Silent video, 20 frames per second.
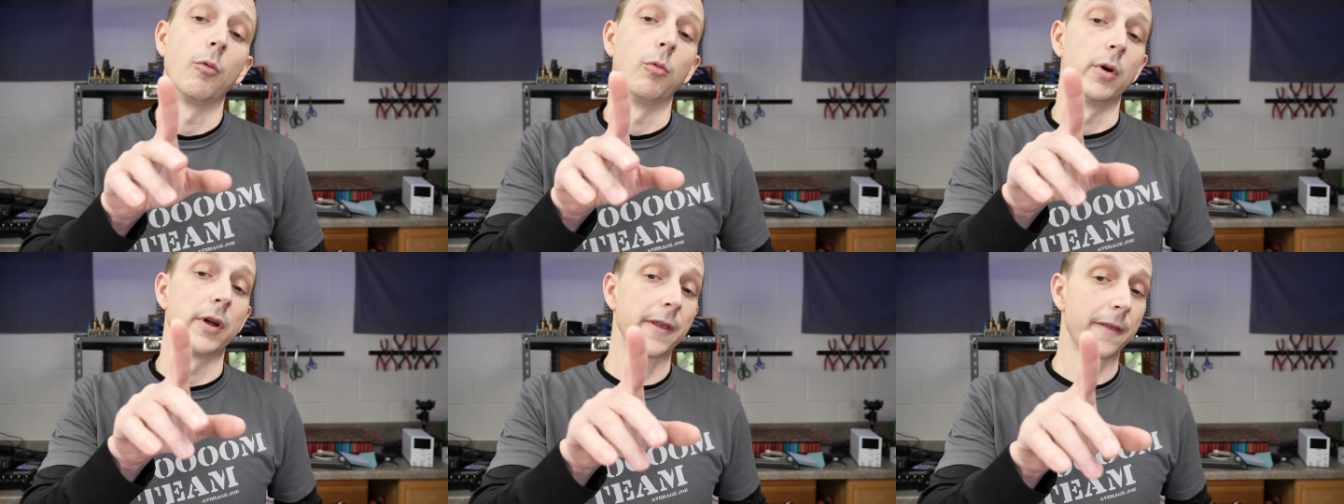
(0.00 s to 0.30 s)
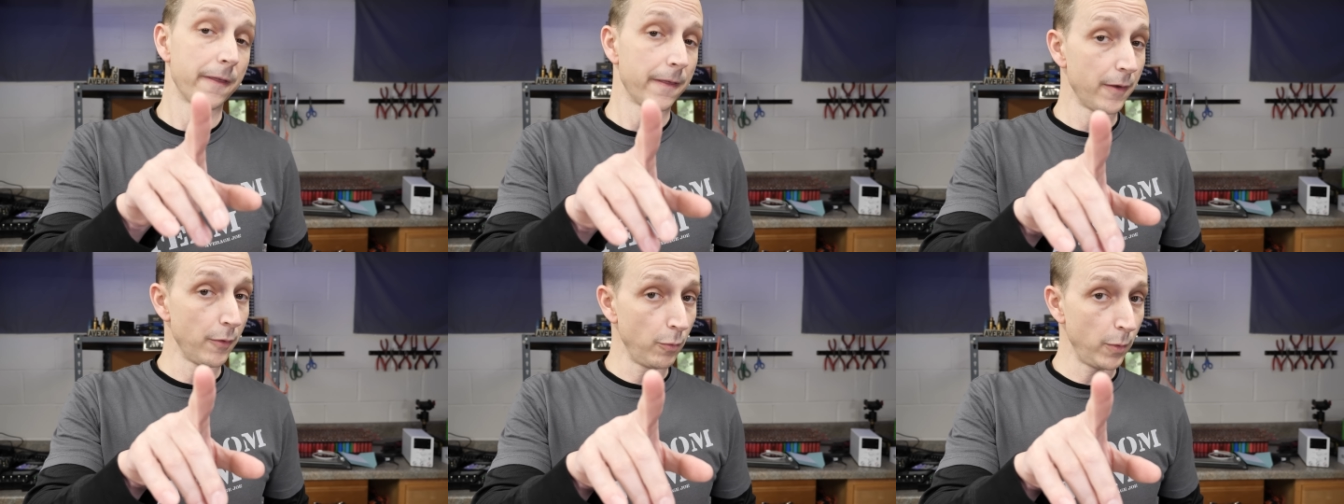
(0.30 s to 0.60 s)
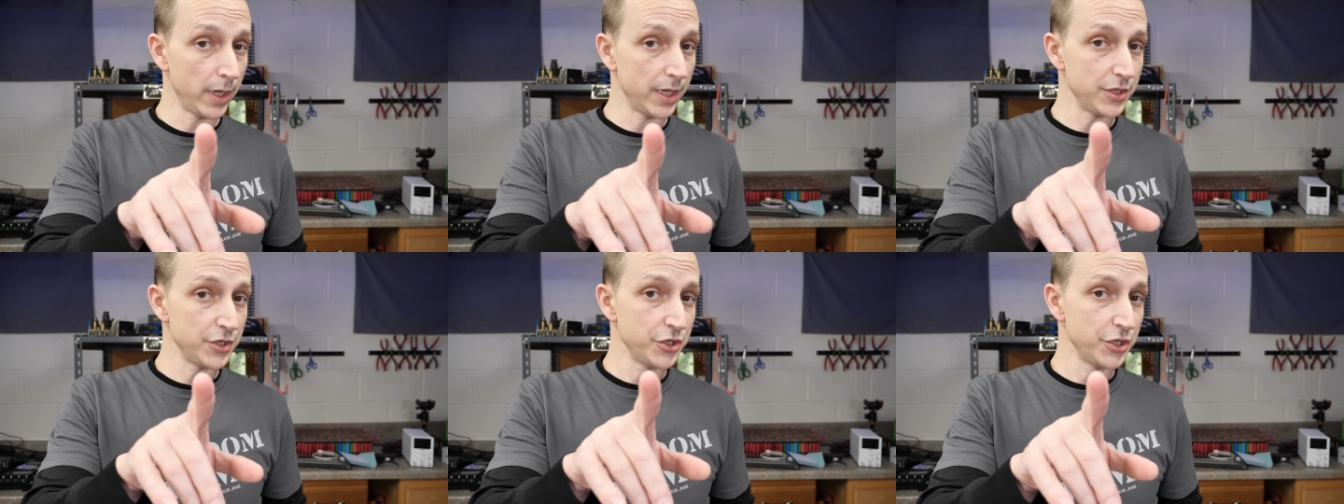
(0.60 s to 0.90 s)
With the
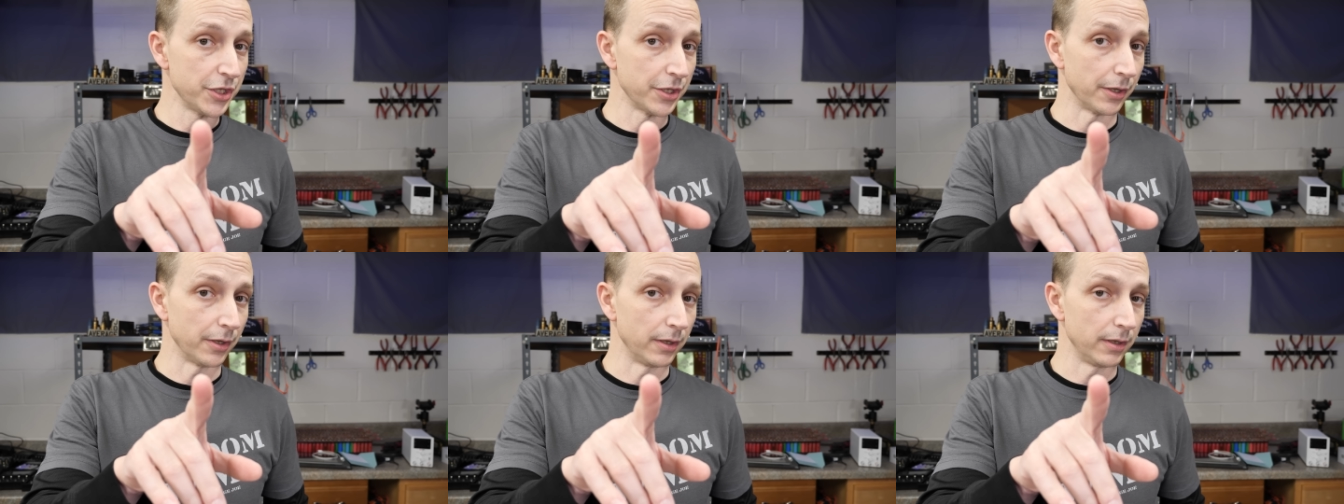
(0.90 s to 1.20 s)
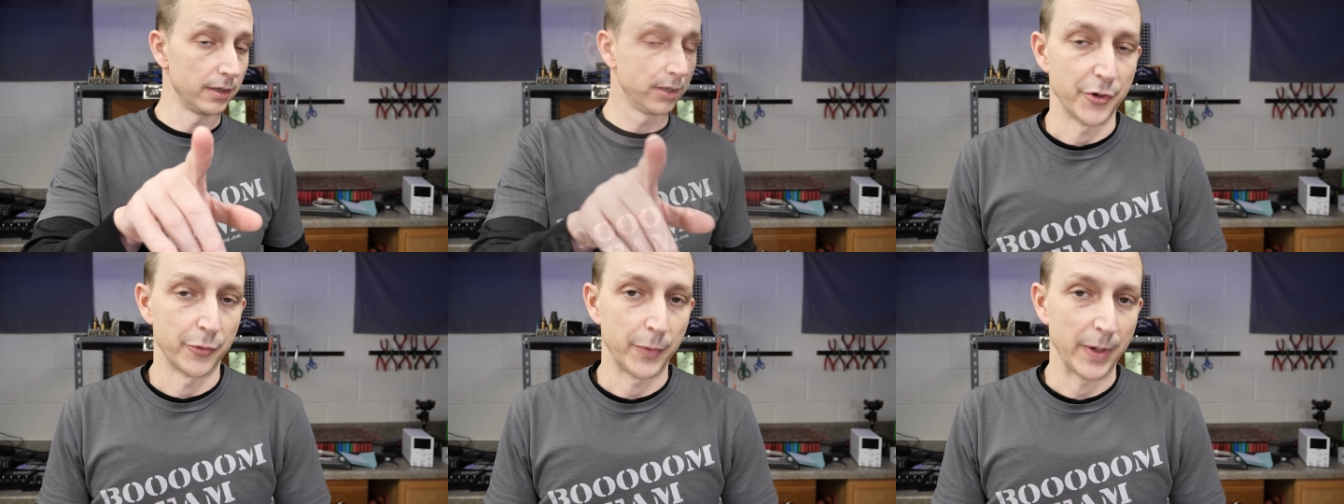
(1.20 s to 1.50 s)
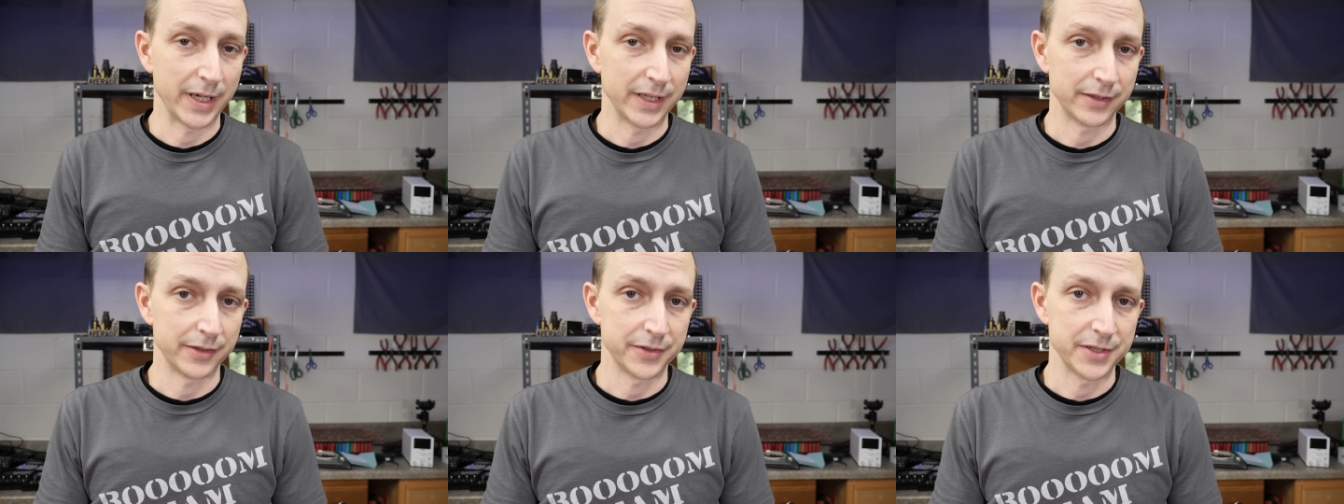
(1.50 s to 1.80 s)
wind chill, the
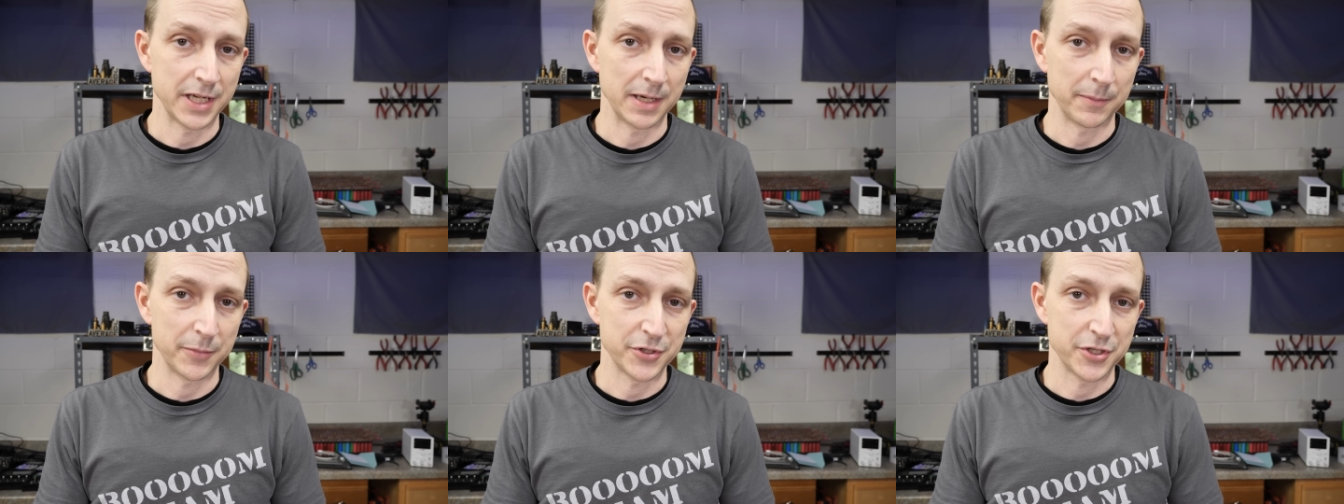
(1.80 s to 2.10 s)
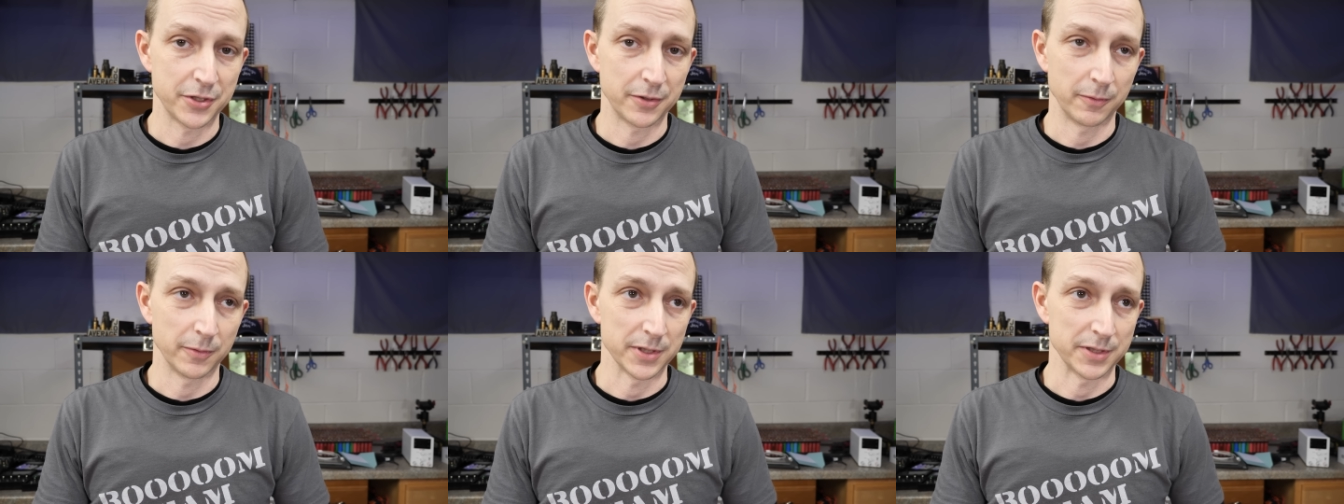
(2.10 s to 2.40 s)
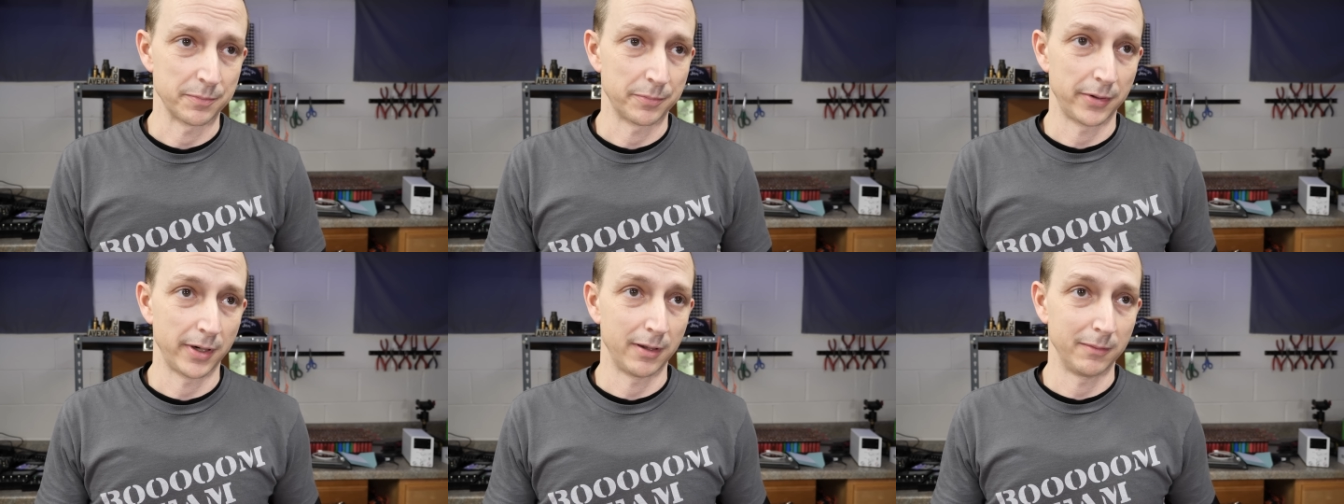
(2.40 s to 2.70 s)
regular temperature
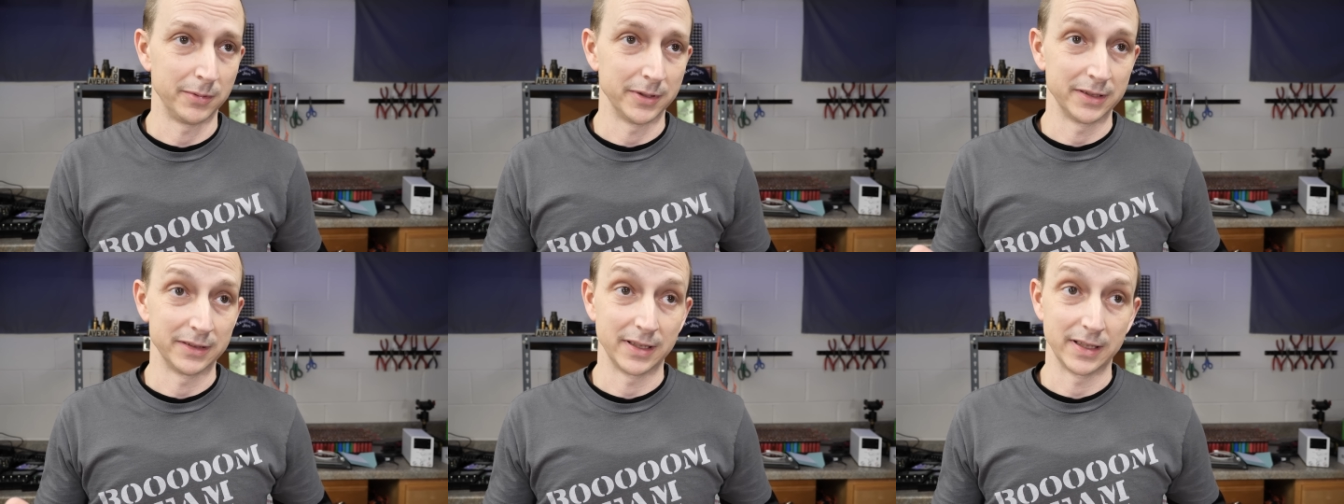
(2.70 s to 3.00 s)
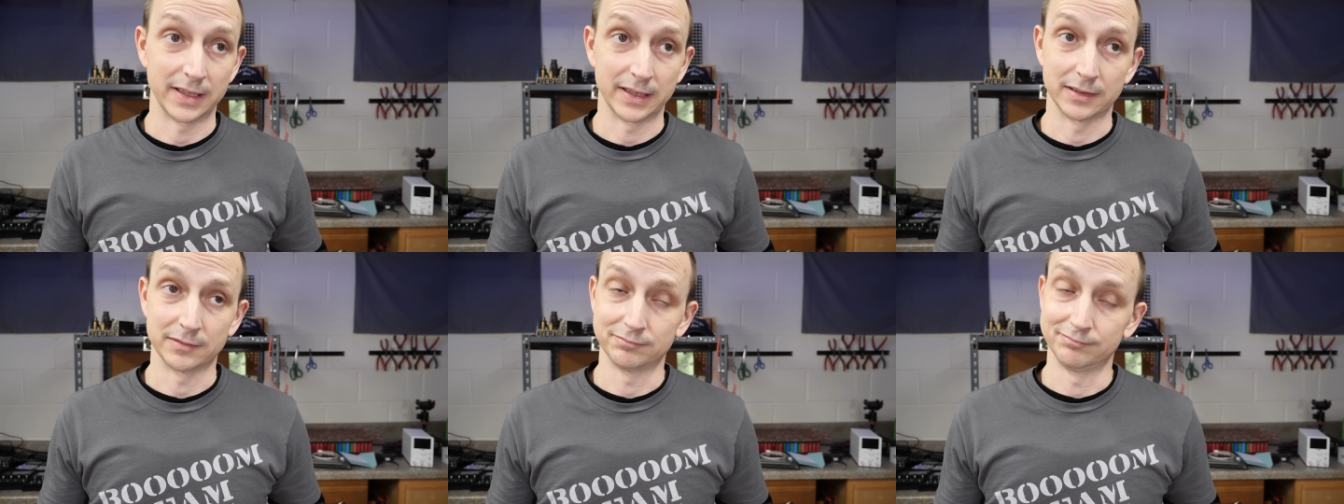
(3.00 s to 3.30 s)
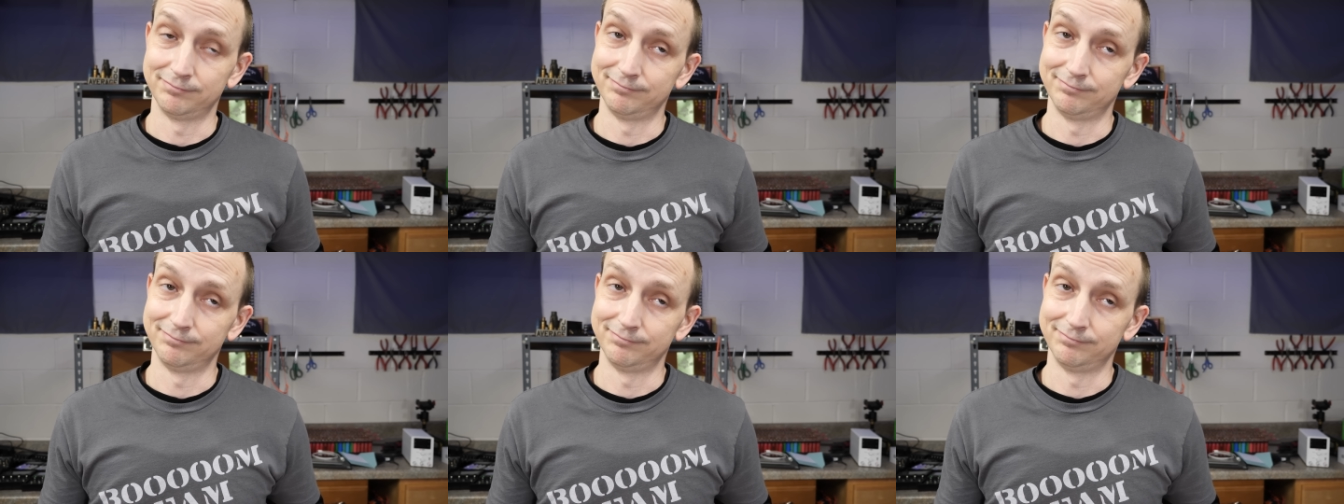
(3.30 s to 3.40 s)
was probably like